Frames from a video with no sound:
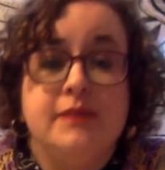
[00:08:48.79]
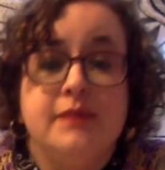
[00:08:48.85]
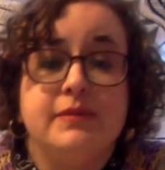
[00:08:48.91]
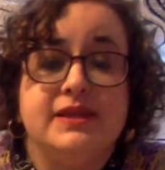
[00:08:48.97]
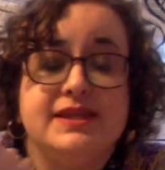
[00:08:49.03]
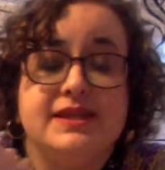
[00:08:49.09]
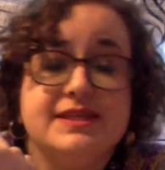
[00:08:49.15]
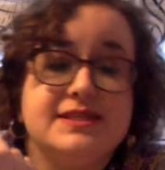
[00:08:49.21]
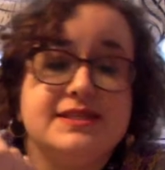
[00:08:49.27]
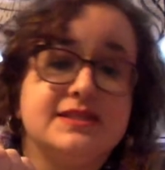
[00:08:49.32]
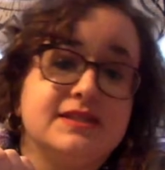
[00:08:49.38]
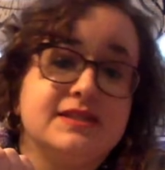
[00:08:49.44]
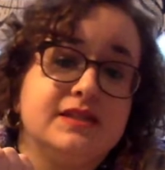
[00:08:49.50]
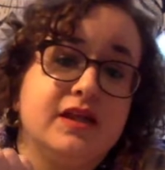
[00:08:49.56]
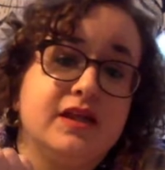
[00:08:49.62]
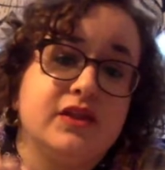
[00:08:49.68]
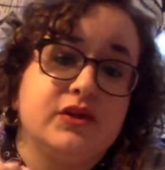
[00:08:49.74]
But this is
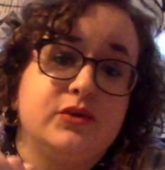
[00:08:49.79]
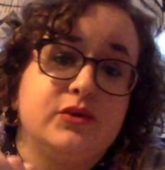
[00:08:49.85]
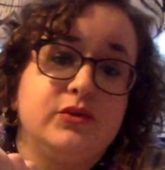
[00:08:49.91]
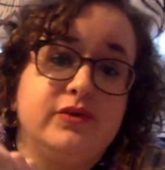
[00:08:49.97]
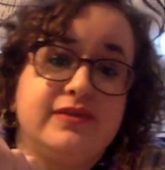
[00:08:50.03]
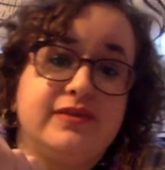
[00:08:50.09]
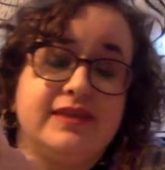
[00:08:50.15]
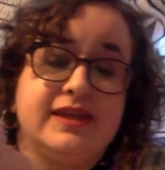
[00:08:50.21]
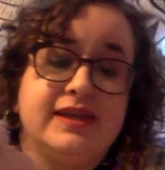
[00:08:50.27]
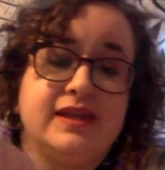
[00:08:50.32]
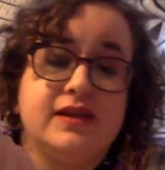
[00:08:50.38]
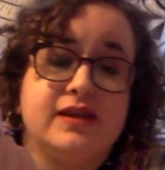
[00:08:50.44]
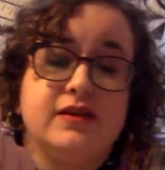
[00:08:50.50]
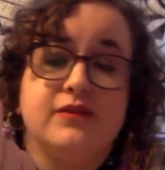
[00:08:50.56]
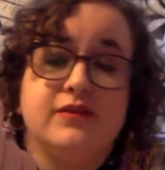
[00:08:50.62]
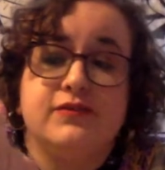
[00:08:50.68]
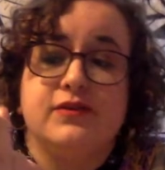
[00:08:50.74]
another cool thing
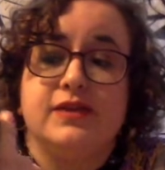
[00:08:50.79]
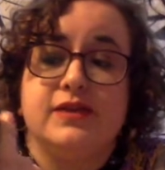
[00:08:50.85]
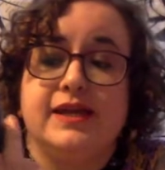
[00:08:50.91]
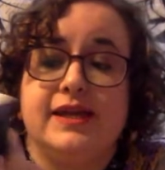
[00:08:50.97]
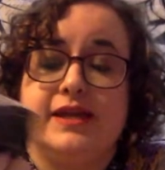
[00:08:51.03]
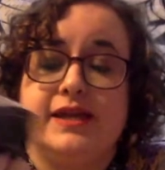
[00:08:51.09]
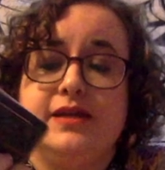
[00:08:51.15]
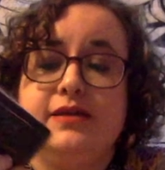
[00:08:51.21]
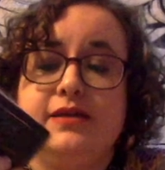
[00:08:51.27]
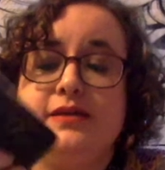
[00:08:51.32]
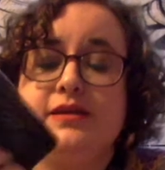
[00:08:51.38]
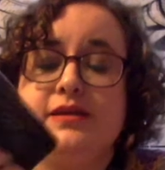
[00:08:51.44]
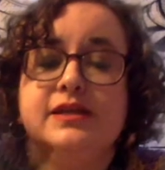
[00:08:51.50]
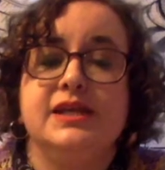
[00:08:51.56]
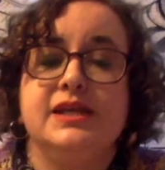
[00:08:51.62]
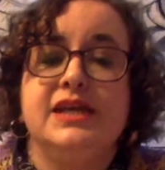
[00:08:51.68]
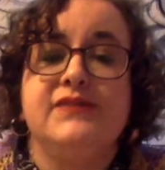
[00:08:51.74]
for like
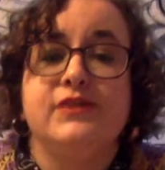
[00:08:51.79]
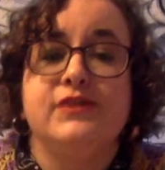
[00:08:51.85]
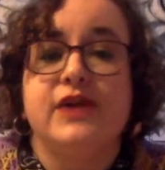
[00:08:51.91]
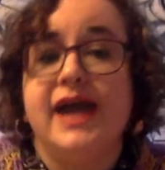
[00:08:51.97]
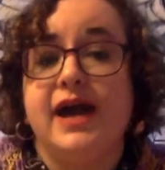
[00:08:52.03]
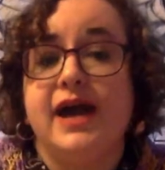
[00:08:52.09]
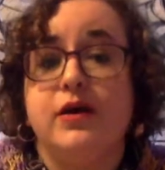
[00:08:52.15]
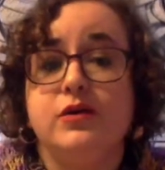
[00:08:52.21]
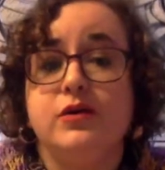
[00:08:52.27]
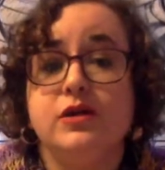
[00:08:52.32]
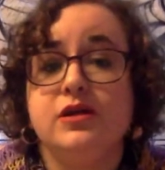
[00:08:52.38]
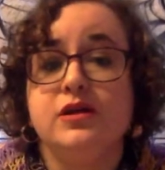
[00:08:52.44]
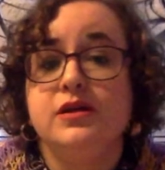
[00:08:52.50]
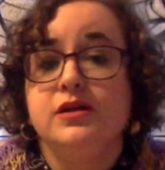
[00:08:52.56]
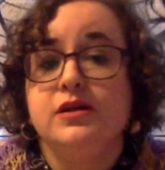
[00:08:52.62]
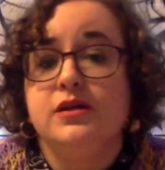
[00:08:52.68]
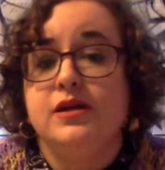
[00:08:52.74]
if you're out
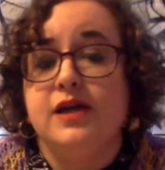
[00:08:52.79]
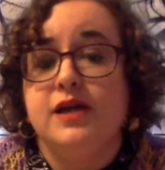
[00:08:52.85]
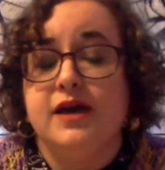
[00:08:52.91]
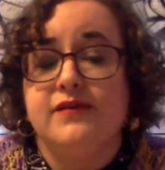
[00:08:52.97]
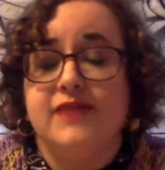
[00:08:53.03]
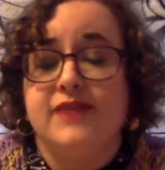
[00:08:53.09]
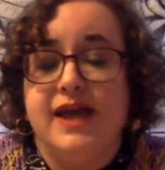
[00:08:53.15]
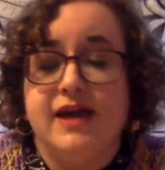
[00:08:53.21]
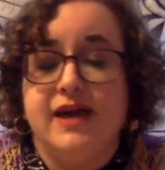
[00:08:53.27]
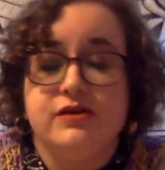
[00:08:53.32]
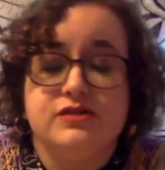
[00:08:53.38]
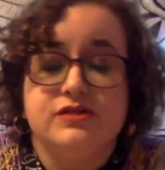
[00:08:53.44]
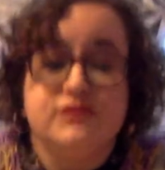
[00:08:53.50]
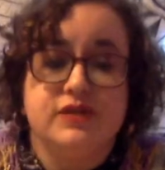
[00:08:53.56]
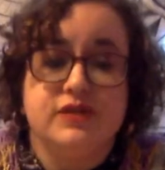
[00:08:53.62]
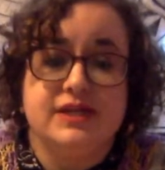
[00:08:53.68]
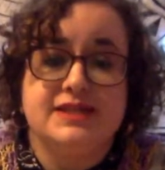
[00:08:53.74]
of the house
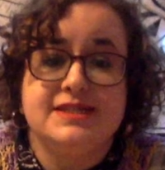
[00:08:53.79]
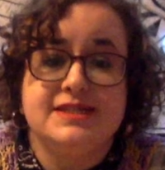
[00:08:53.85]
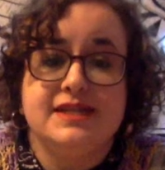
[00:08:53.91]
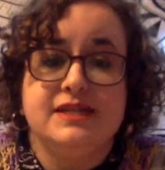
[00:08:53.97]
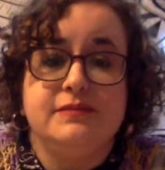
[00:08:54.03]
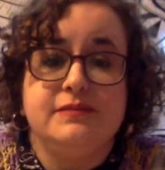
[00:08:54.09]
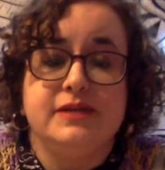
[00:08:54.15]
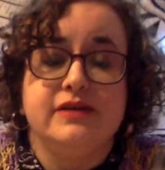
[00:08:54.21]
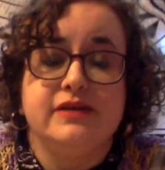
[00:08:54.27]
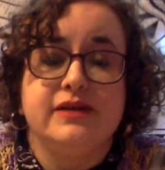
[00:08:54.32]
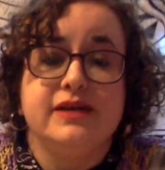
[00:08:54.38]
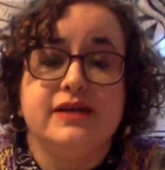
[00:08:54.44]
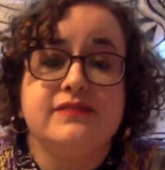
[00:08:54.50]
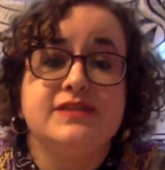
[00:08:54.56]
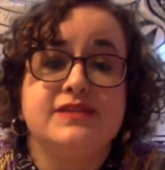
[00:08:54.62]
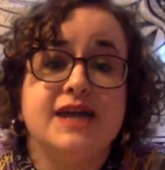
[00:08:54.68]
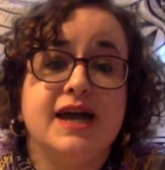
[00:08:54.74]
for an extended period
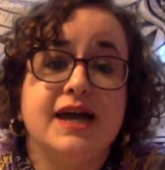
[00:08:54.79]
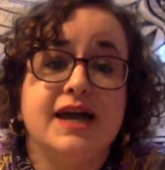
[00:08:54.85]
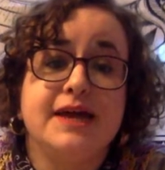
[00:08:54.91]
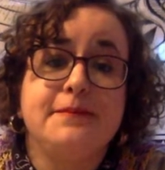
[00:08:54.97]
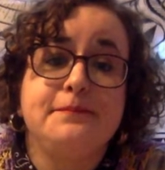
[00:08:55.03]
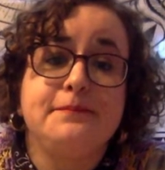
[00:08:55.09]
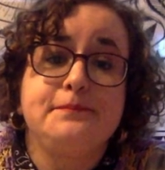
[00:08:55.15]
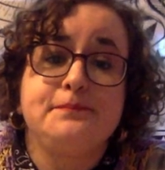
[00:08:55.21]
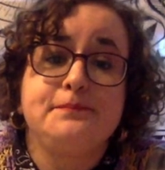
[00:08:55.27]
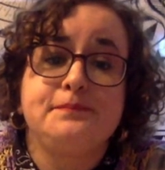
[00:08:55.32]
of time,